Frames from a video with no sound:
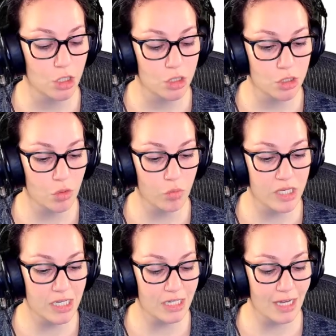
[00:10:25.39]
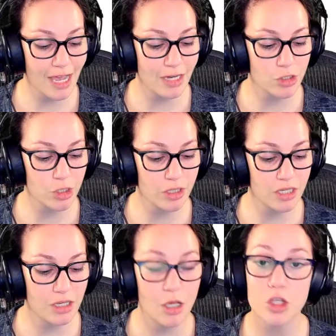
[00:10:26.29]
So we can
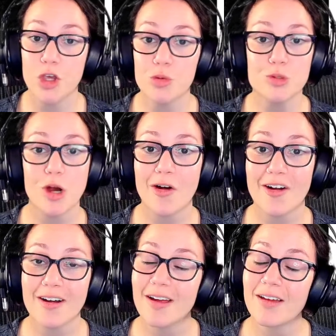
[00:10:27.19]
actually use our